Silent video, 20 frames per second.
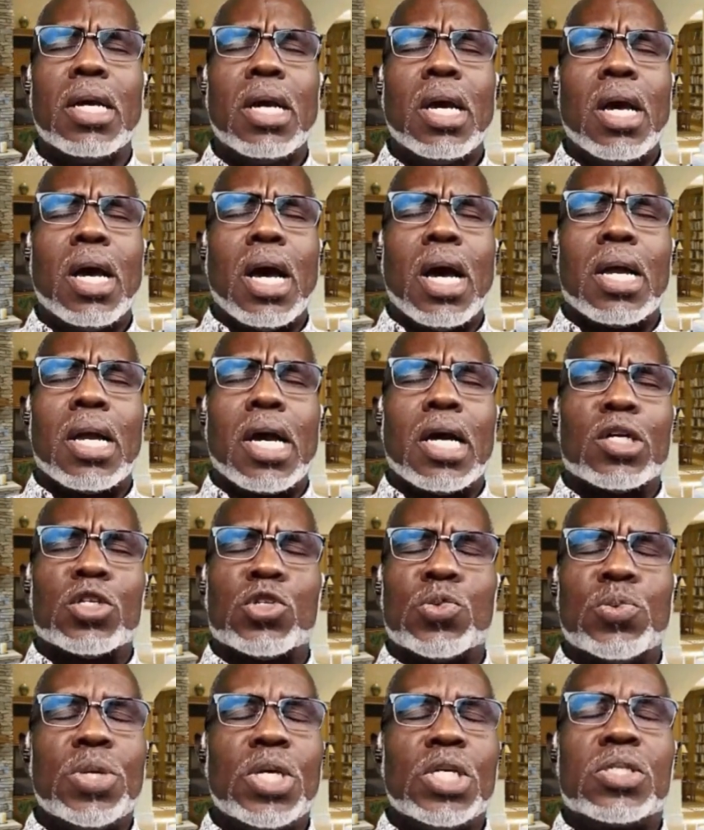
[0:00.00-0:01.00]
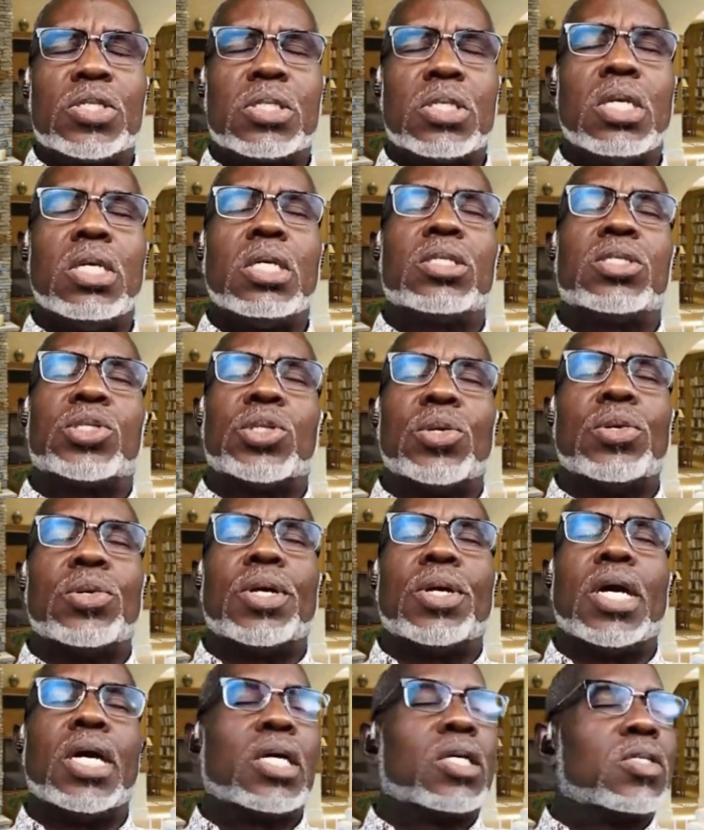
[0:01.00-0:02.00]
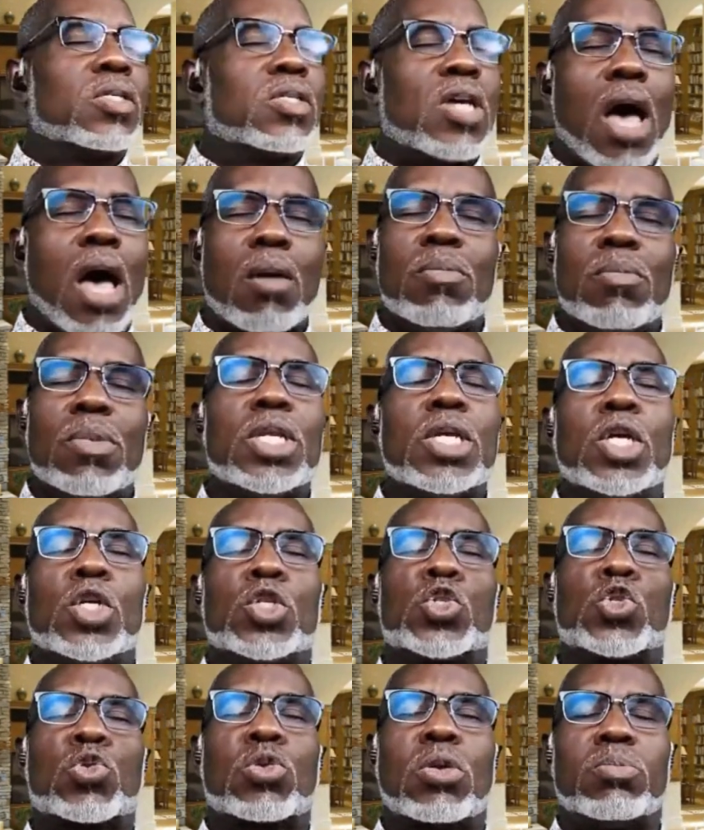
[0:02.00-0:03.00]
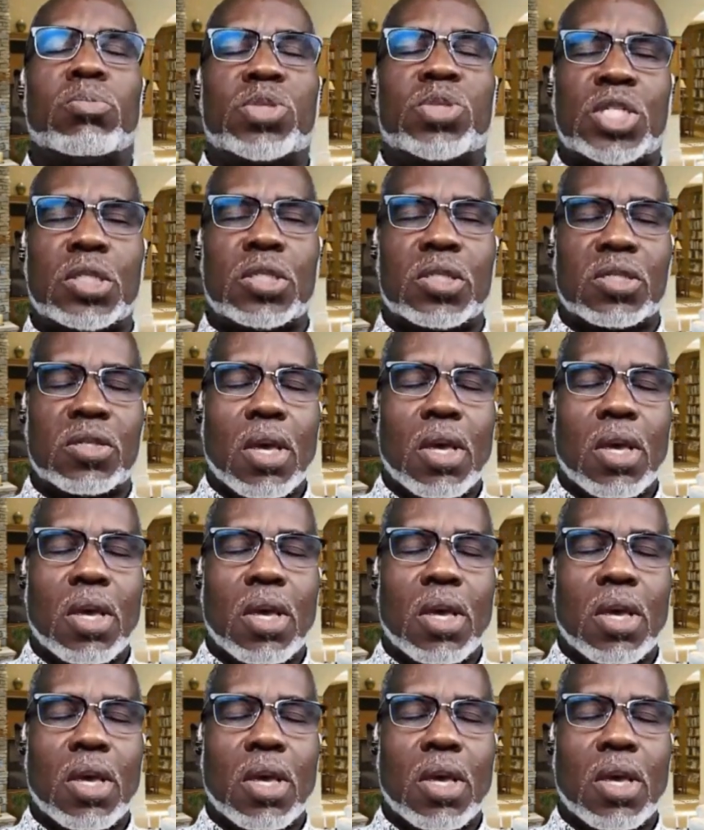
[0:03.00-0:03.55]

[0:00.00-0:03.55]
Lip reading: And as we seek to examine your scriptures